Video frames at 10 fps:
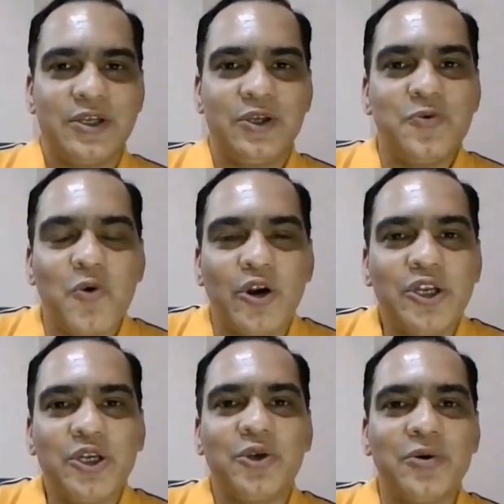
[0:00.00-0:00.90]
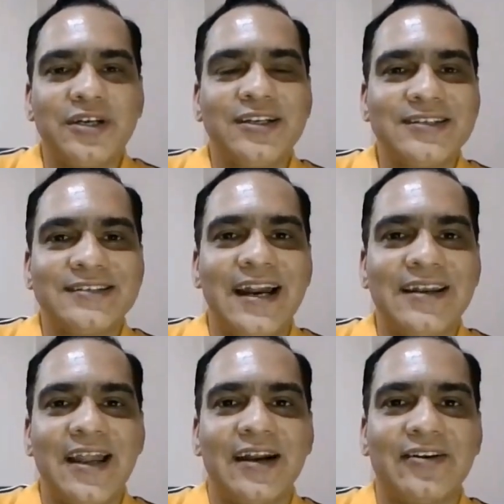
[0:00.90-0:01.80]
you wanted to understand
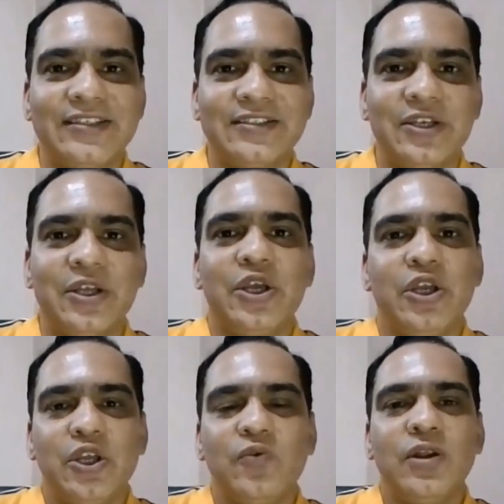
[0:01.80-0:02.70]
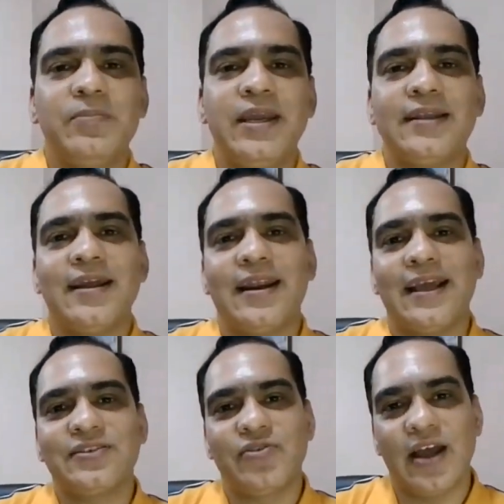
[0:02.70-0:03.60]
that reason, you will make that
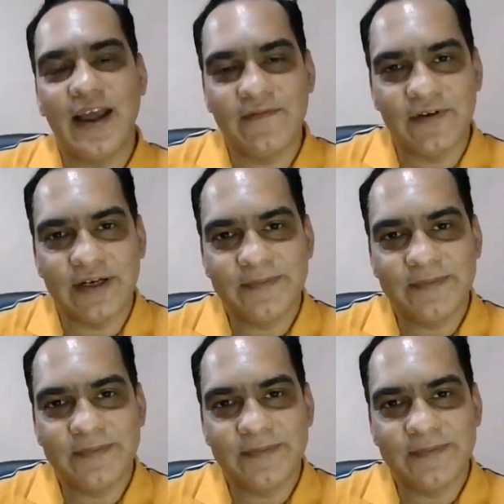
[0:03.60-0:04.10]
extra effort.